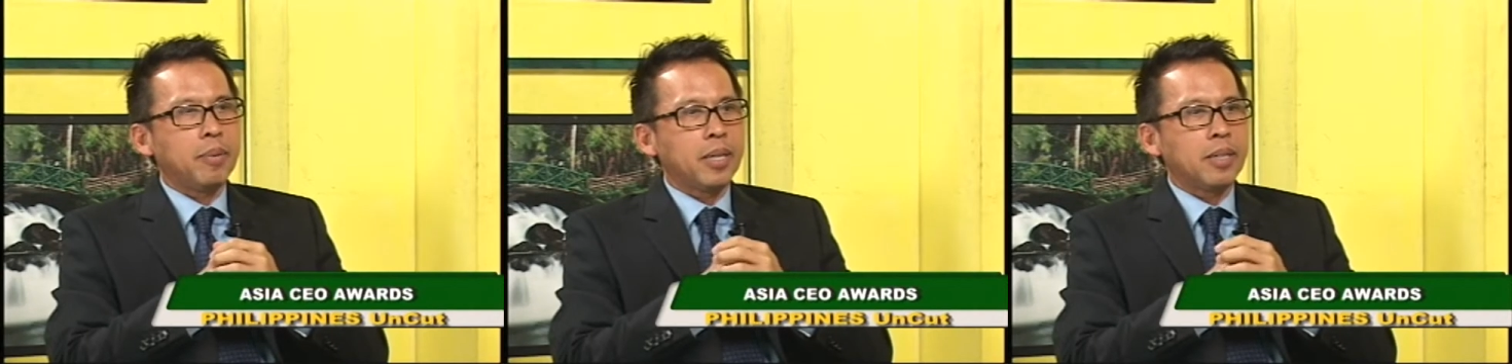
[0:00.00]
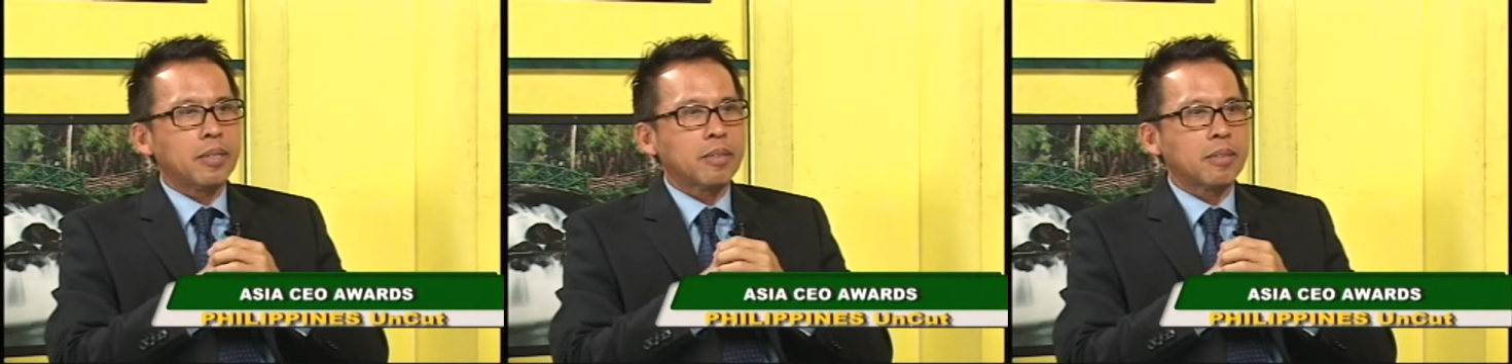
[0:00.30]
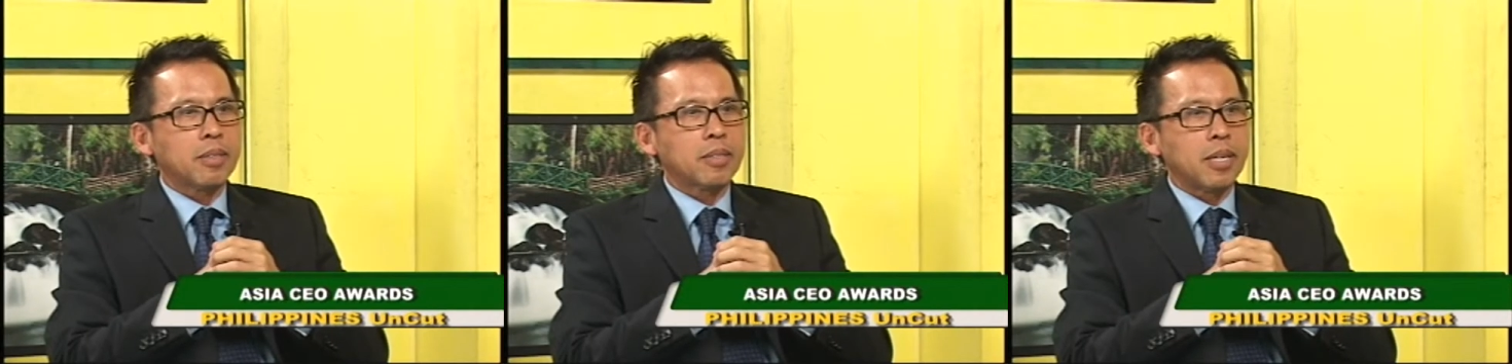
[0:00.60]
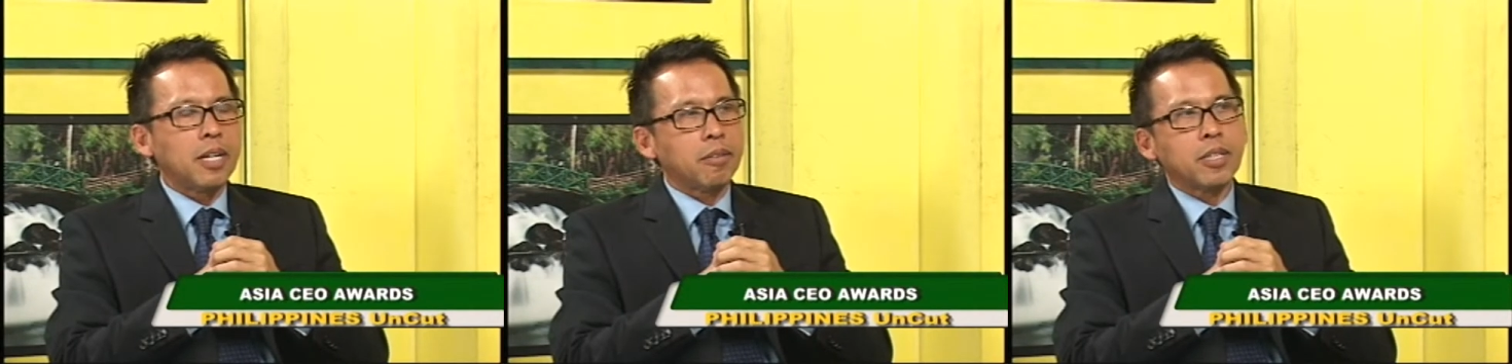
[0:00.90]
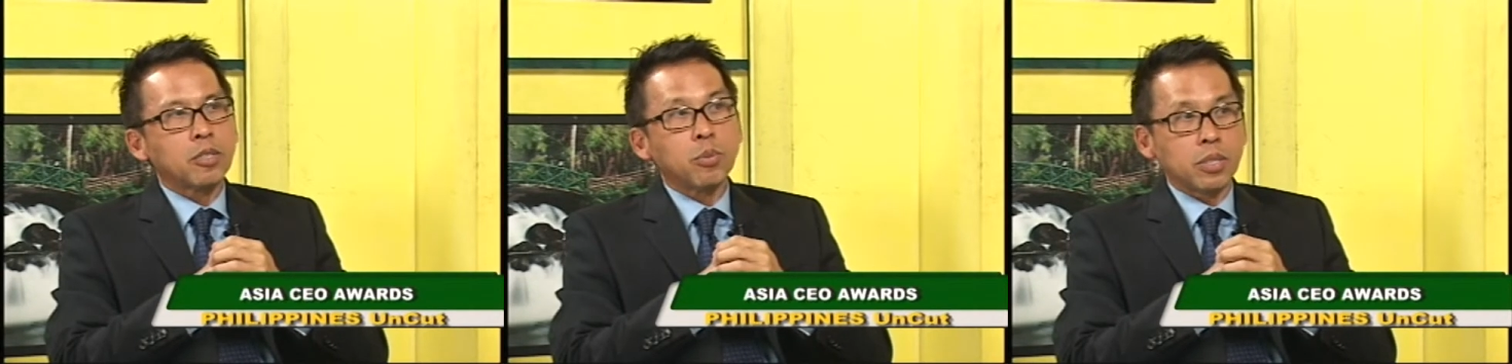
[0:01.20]
because there's a lot of
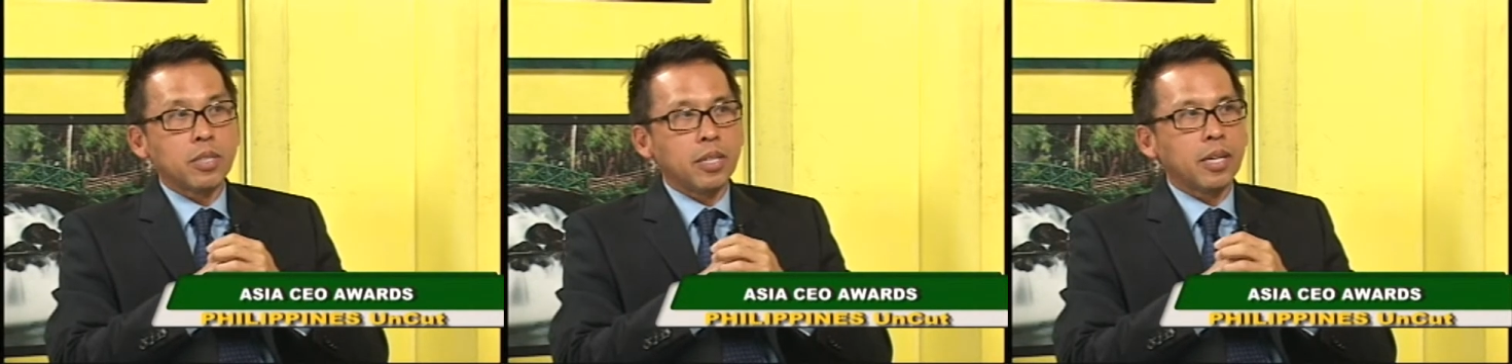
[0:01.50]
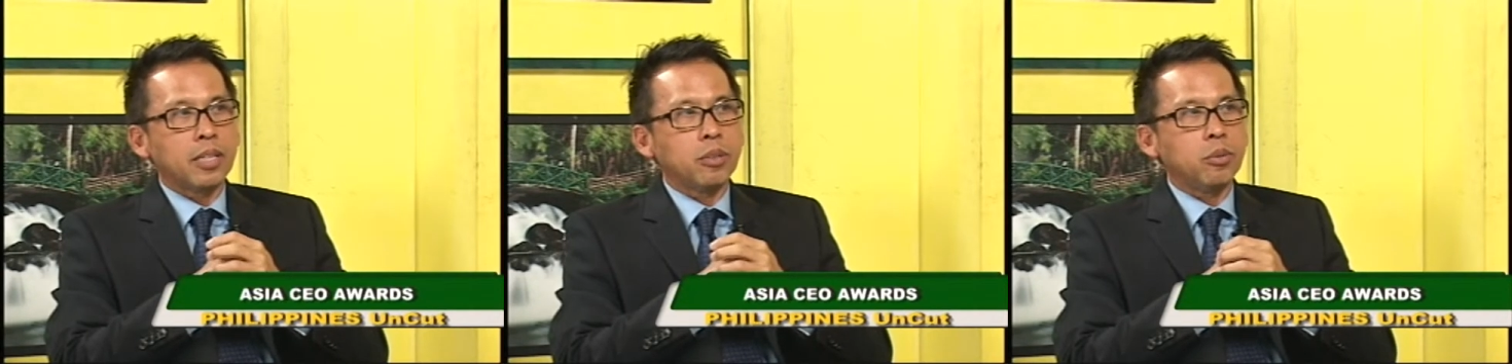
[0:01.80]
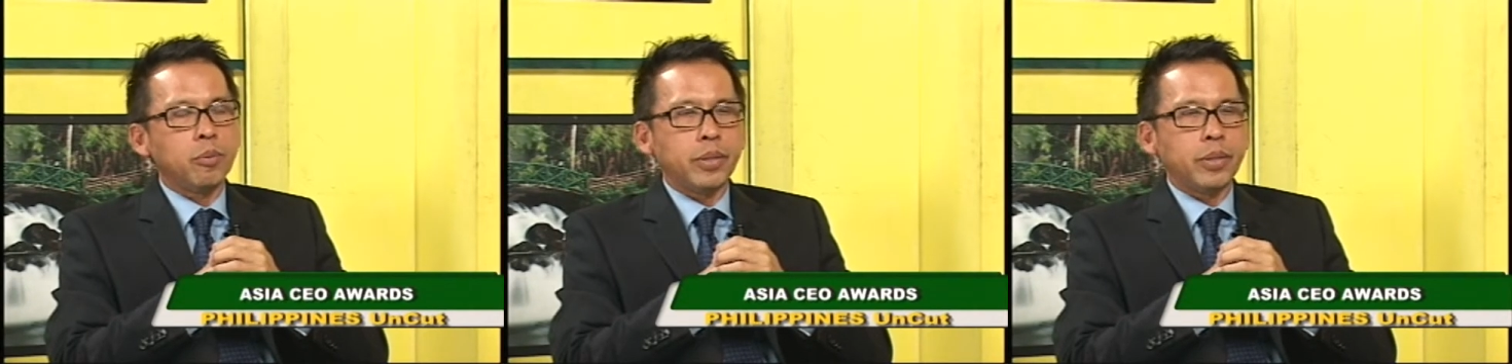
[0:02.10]
things we still can do,